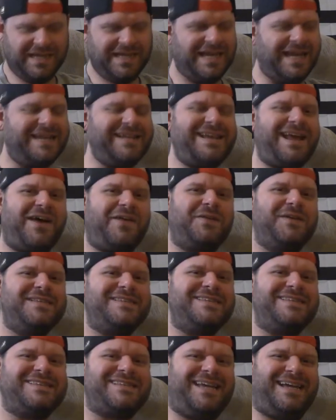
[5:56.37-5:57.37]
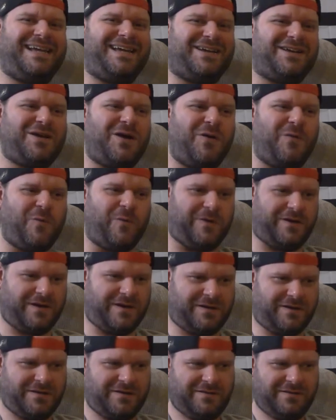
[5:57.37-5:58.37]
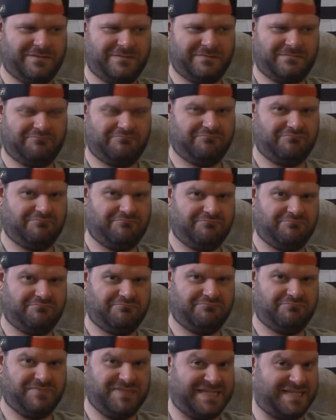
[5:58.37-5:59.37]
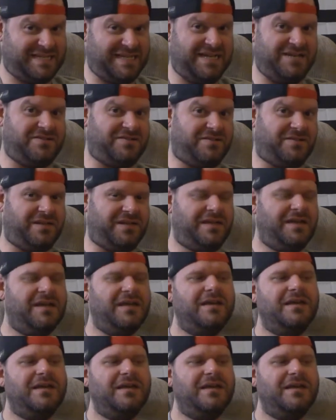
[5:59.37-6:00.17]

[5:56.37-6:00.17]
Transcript: And now this is like a coworker, essentially.